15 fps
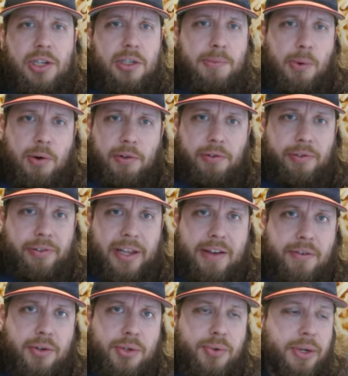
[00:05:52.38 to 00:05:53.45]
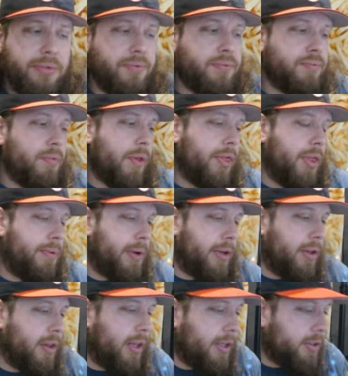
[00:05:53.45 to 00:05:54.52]
Spinach has more of a flavor to it
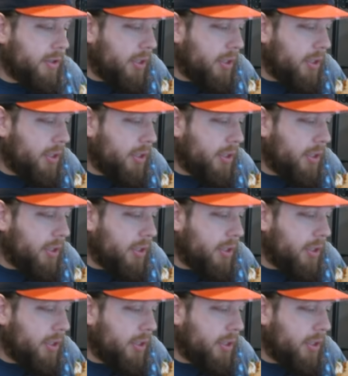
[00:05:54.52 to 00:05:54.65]
than